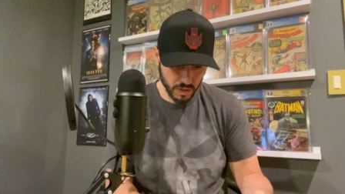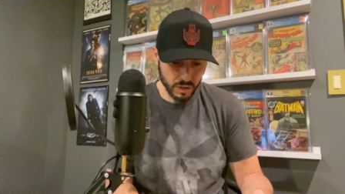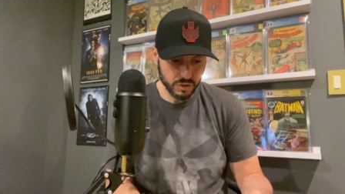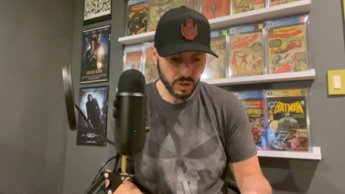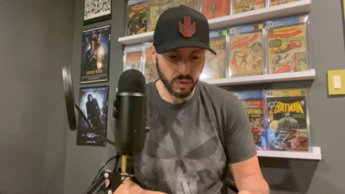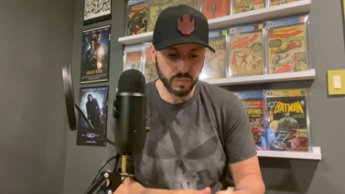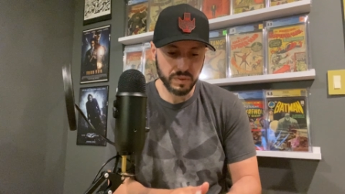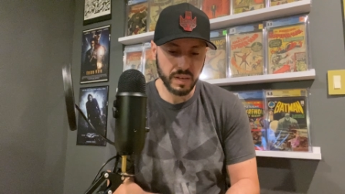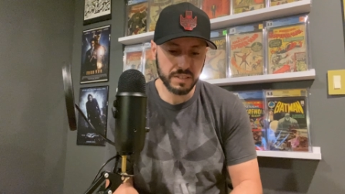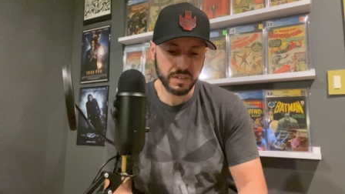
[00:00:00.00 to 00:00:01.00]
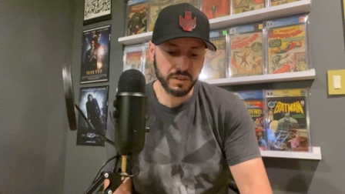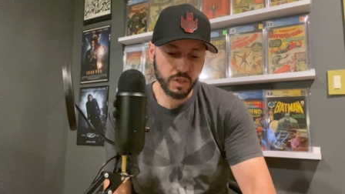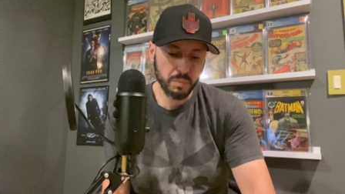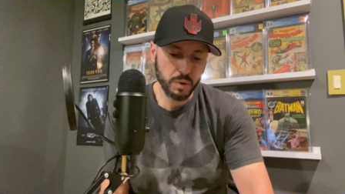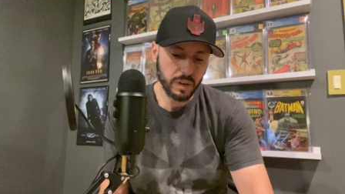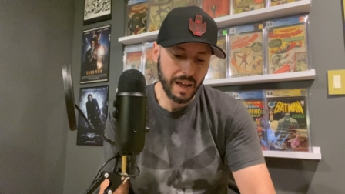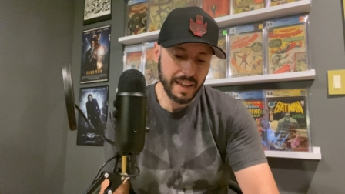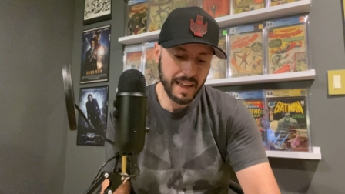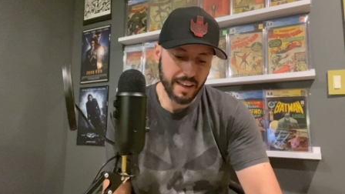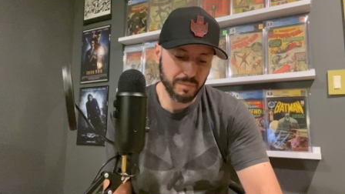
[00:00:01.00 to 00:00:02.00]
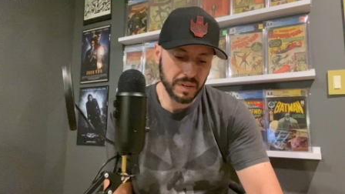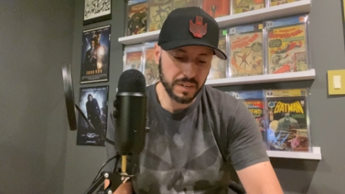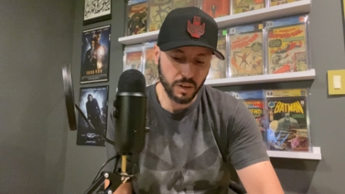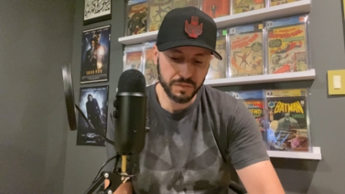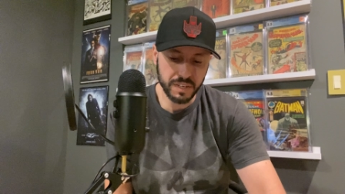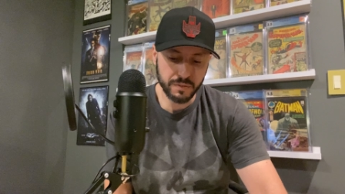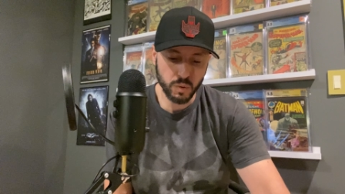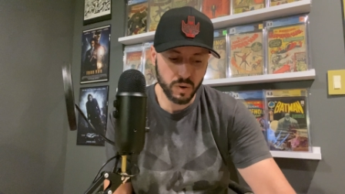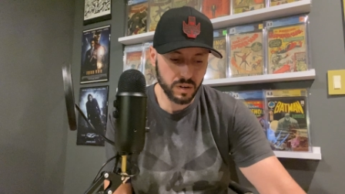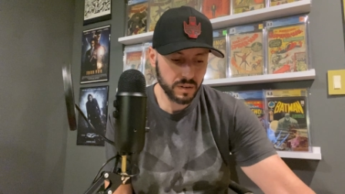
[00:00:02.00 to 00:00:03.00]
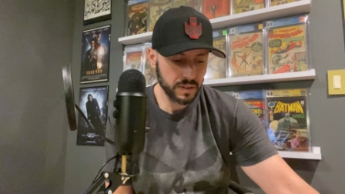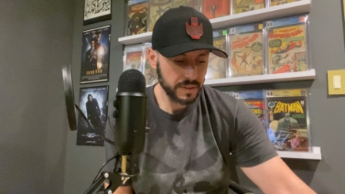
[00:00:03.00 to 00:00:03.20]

So it's another book I have been hunting for.